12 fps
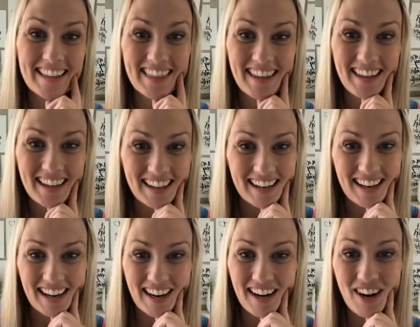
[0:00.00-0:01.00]
You think,
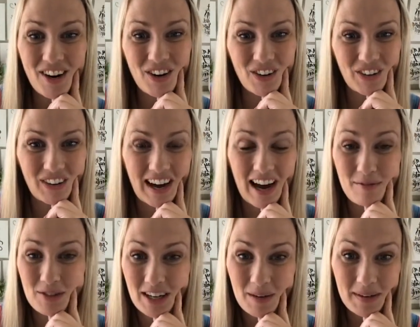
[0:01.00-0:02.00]
oh,
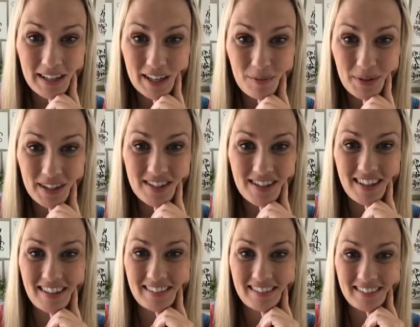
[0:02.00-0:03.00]
I'm trying to be a good
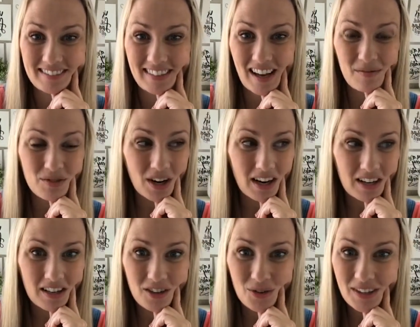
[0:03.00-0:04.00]
person. I'm
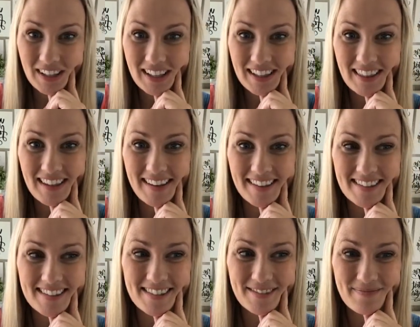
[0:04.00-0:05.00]
trying to do really good
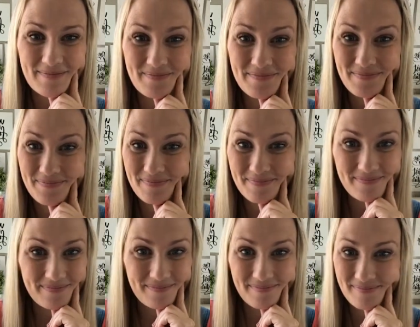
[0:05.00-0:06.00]
things.
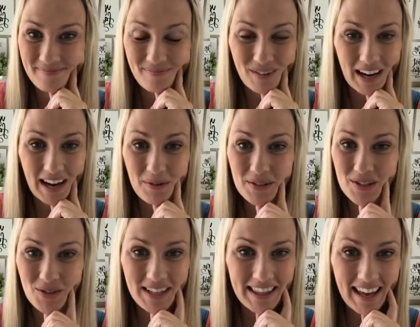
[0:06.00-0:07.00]
When I was
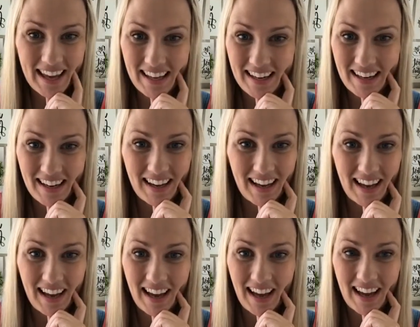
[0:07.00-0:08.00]
doing that,
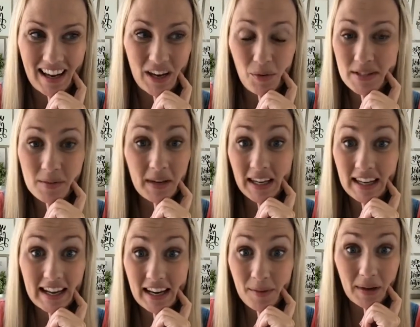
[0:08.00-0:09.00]
it wasn't
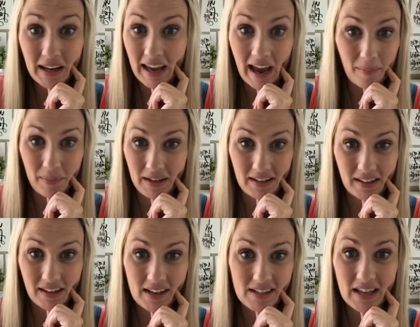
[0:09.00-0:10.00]
making anybody
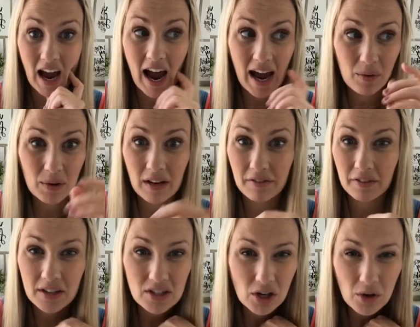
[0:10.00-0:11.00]
happy because I would get
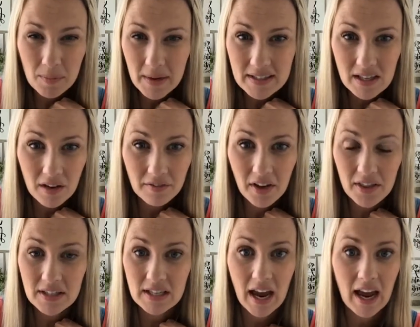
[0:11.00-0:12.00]
frustrated with myself all
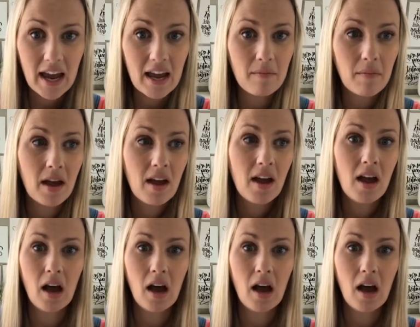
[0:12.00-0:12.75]
the time.